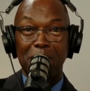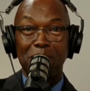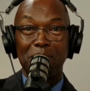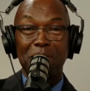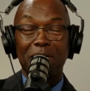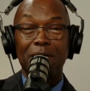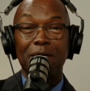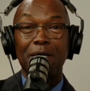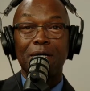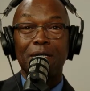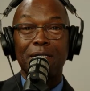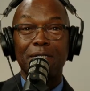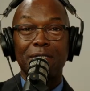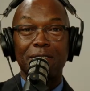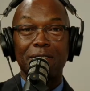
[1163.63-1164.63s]

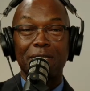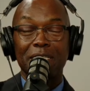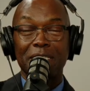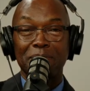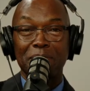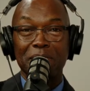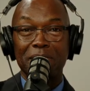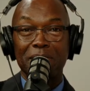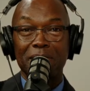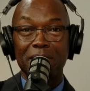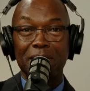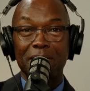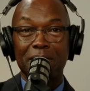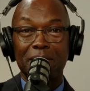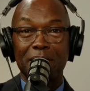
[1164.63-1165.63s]
because,
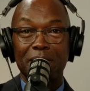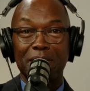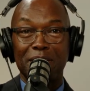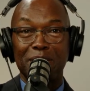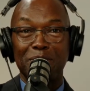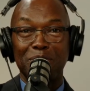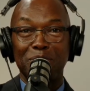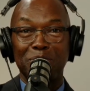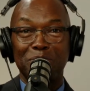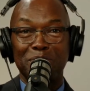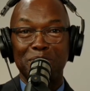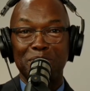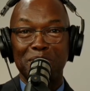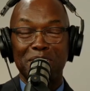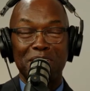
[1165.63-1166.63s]
especially
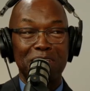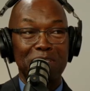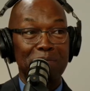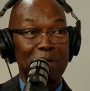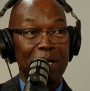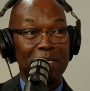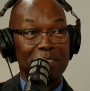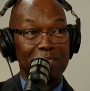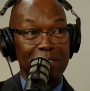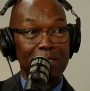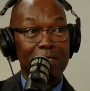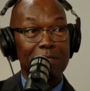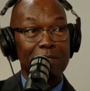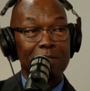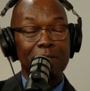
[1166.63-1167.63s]
during the past
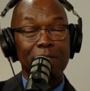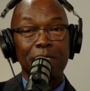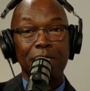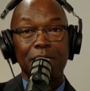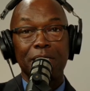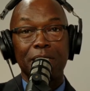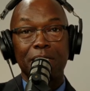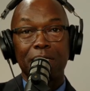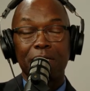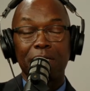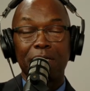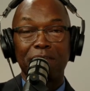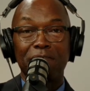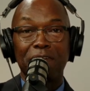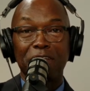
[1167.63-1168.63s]
year,
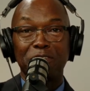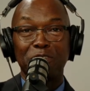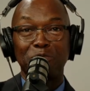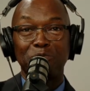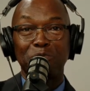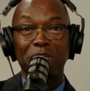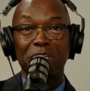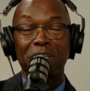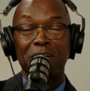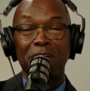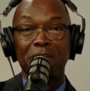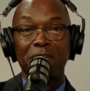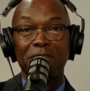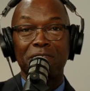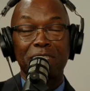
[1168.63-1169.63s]
the infection rate
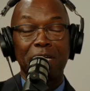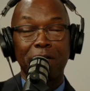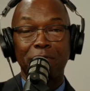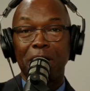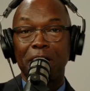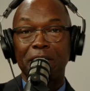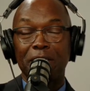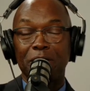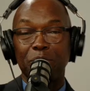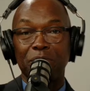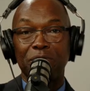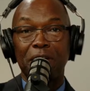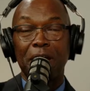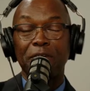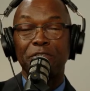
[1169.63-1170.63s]
have skyrocketed
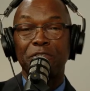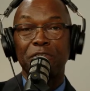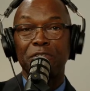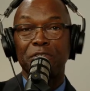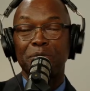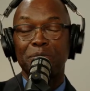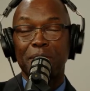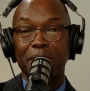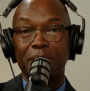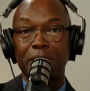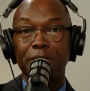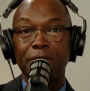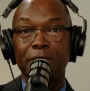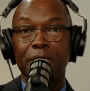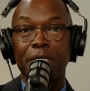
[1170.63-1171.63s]
with viruses and
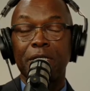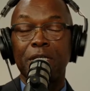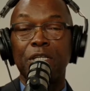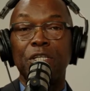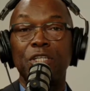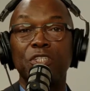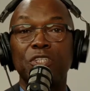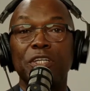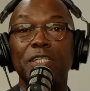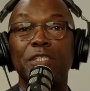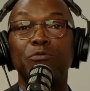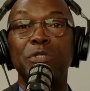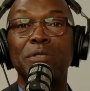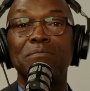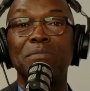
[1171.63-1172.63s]
bacteria. So it
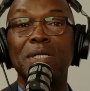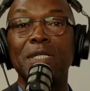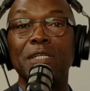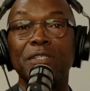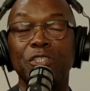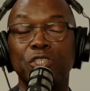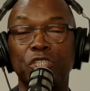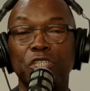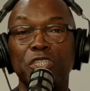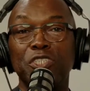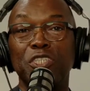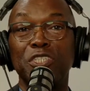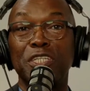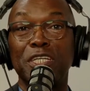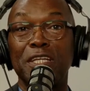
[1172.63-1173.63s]
rebuilds the
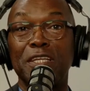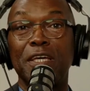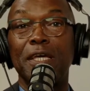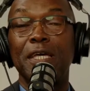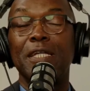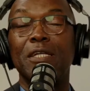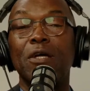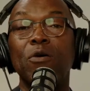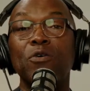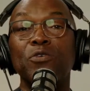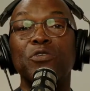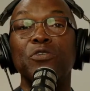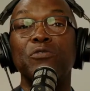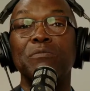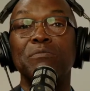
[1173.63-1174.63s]
genes and DNA. It
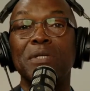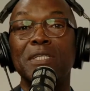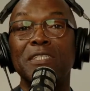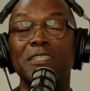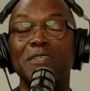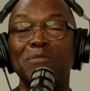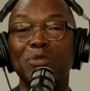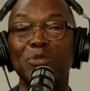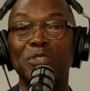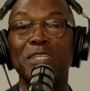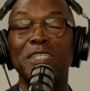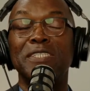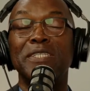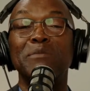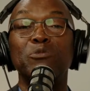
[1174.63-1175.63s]
also rebuilds the immune
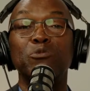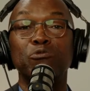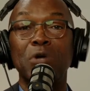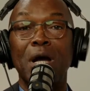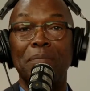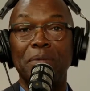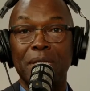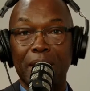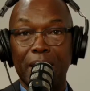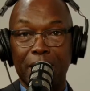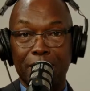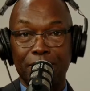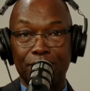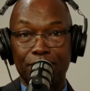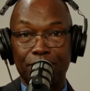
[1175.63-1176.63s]
system
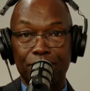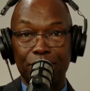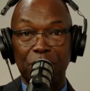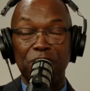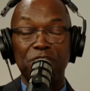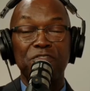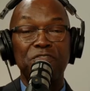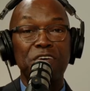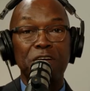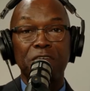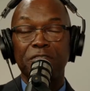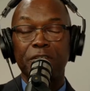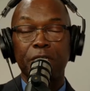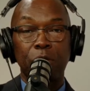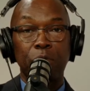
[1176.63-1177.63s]
rapidly, very,
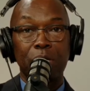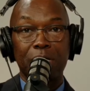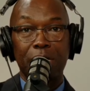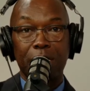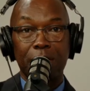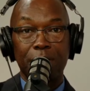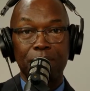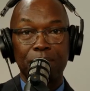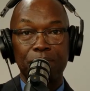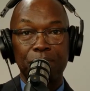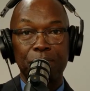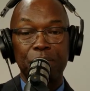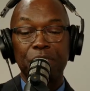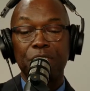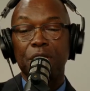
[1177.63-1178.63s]
very quickly.
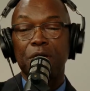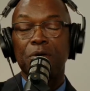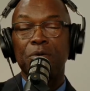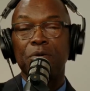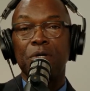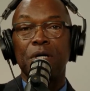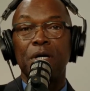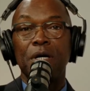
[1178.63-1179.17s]
So